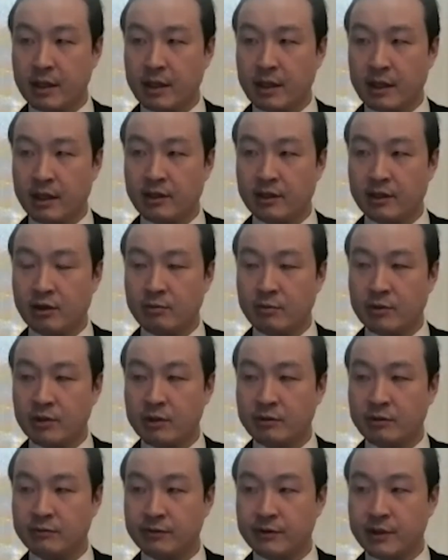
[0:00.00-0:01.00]
in
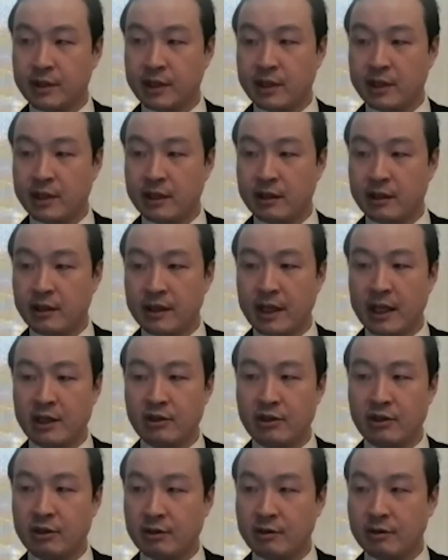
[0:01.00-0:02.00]
terms of the
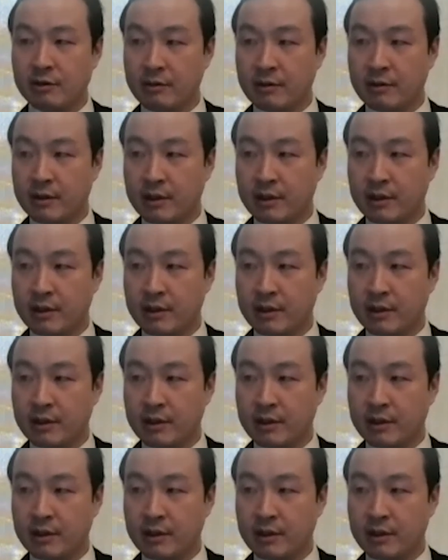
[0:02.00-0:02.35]
Nature